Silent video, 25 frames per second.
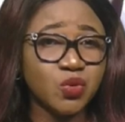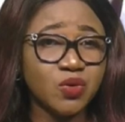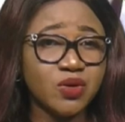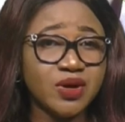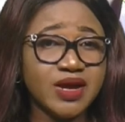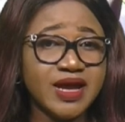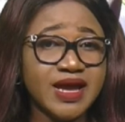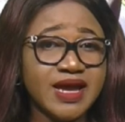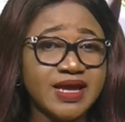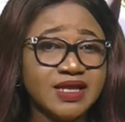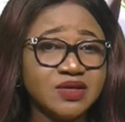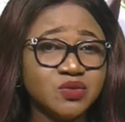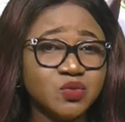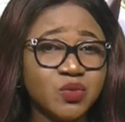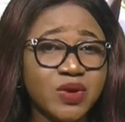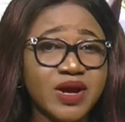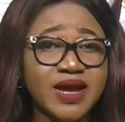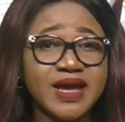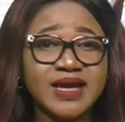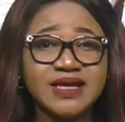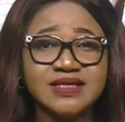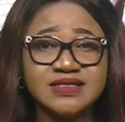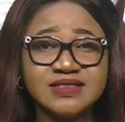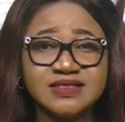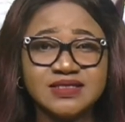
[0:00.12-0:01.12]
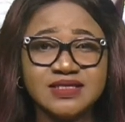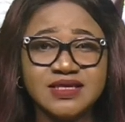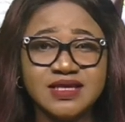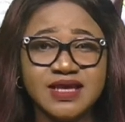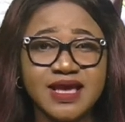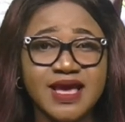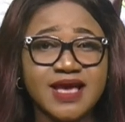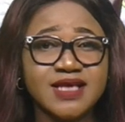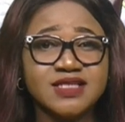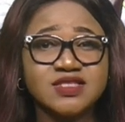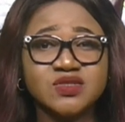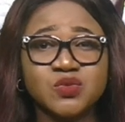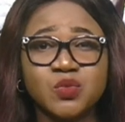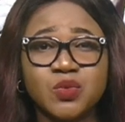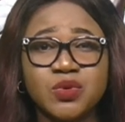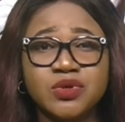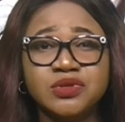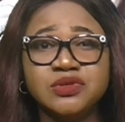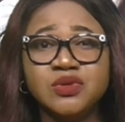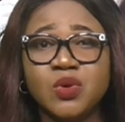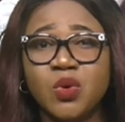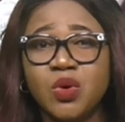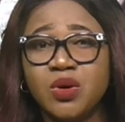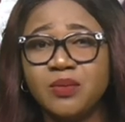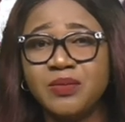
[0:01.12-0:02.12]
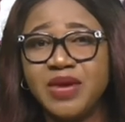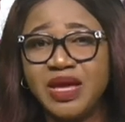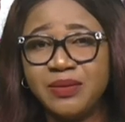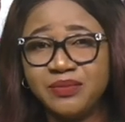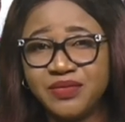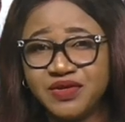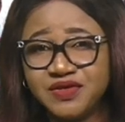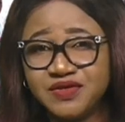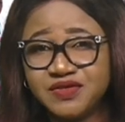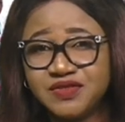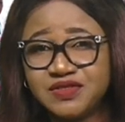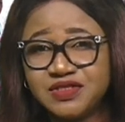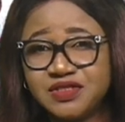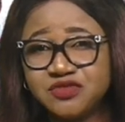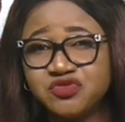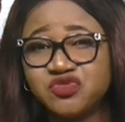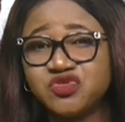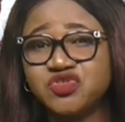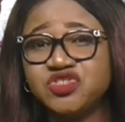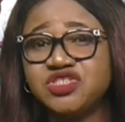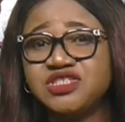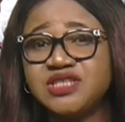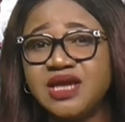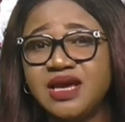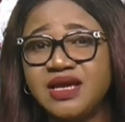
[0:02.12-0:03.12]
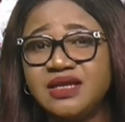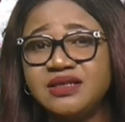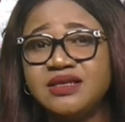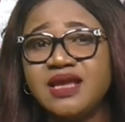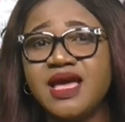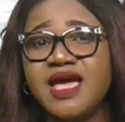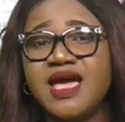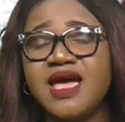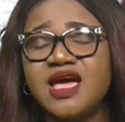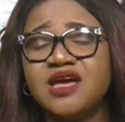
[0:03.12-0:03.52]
NYSC has warned corps members to shun